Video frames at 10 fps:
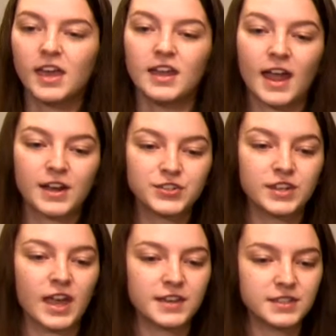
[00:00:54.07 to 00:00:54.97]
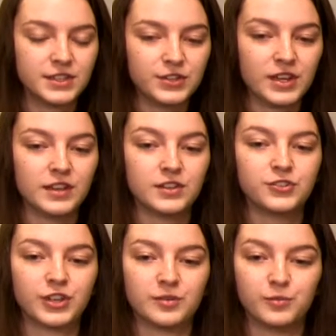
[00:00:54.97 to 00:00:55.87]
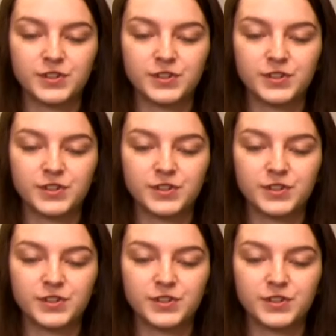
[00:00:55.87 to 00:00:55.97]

and actually execute it in the dream,